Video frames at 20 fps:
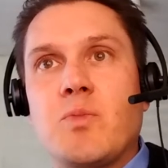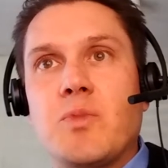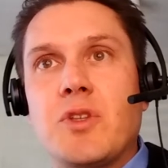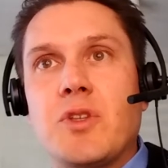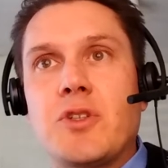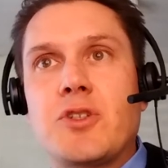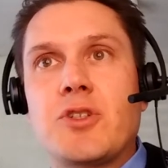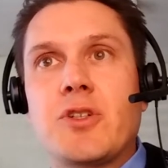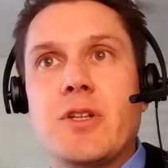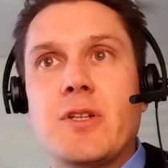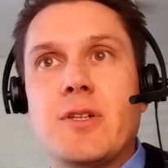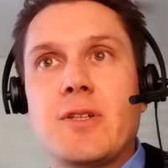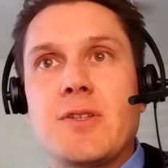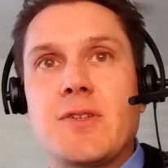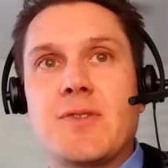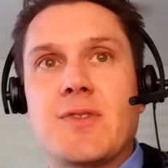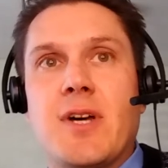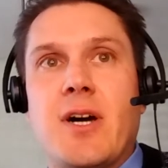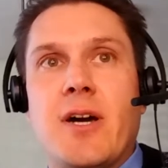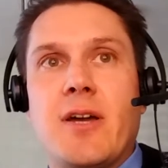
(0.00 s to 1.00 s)
digital
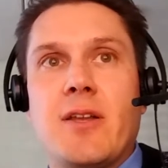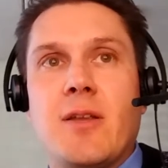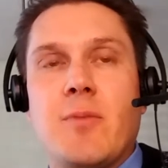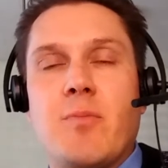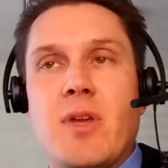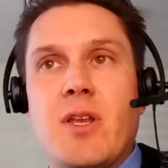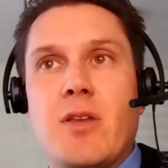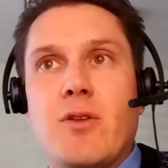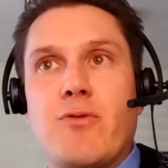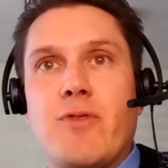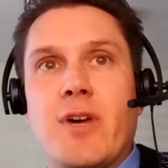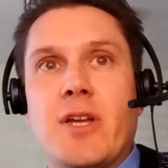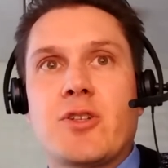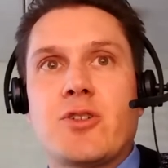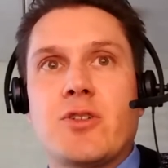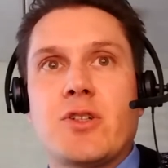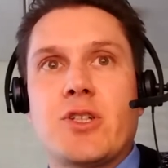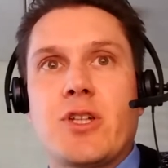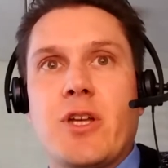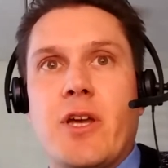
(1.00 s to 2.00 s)
design and
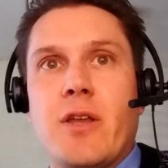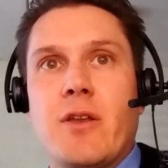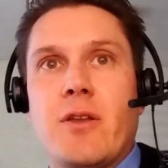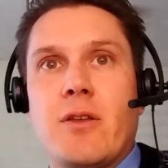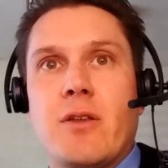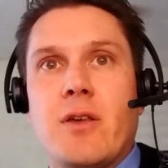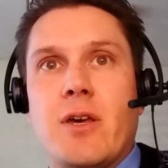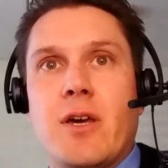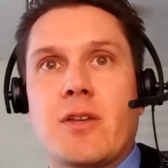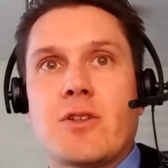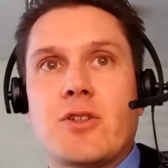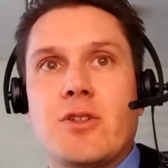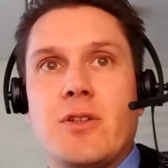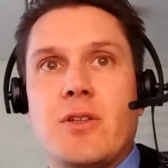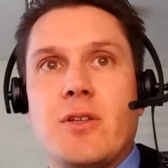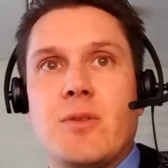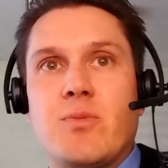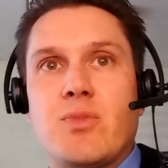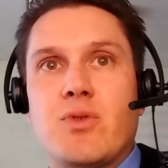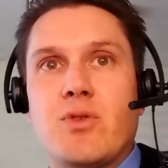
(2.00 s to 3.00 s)
manufacture chain
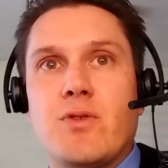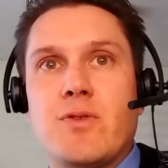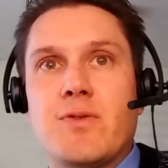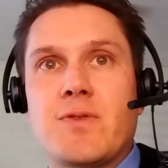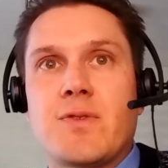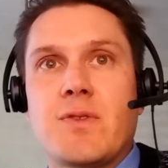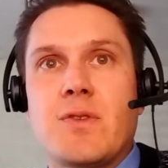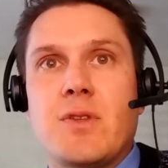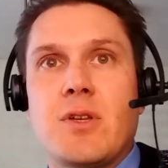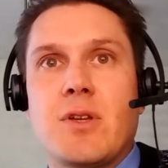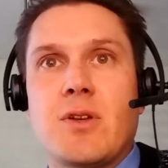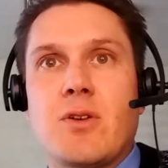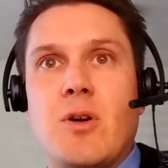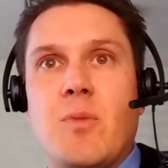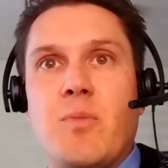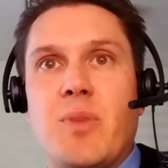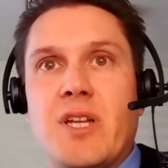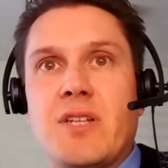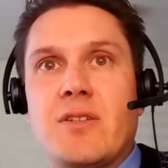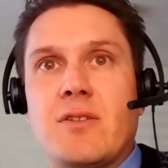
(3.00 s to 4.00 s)
actually improves the
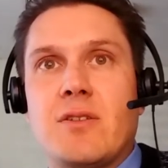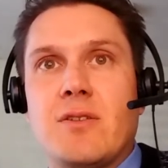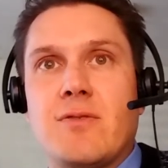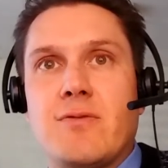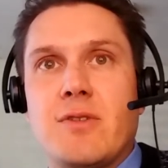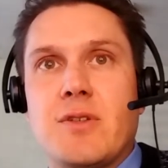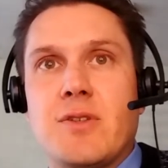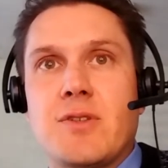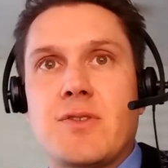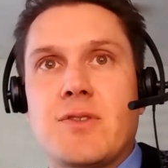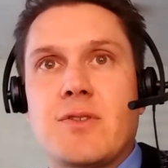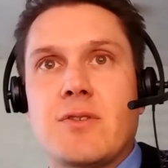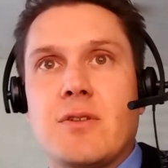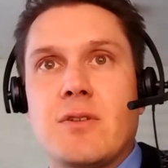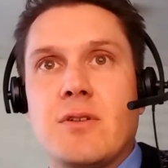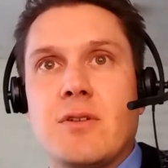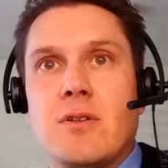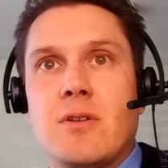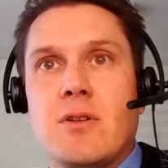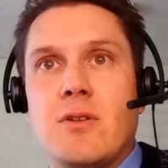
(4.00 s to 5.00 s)
competitiveness
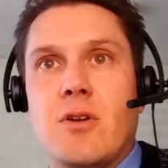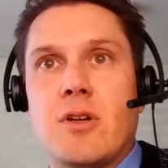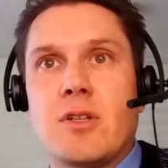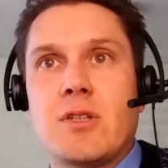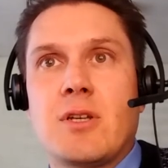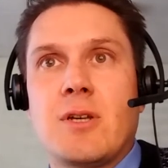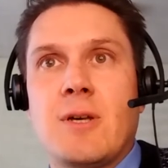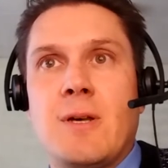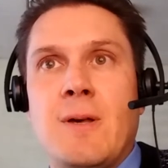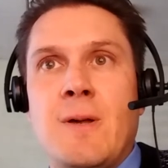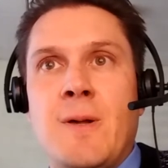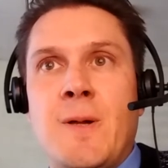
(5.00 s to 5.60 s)
a lot.